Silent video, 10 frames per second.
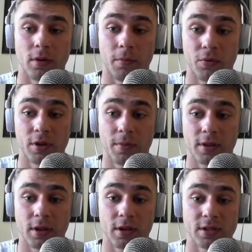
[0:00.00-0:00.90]
a really big
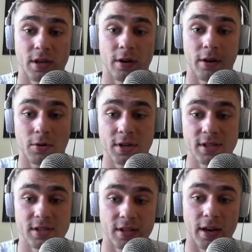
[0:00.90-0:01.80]
thing is that it increased
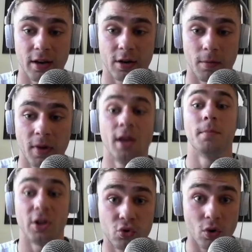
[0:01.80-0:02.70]
its net income
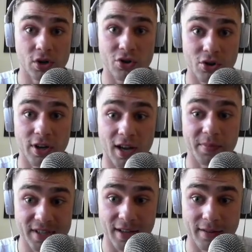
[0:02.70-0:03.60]
by
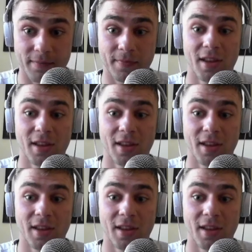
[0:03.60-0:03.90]
239%.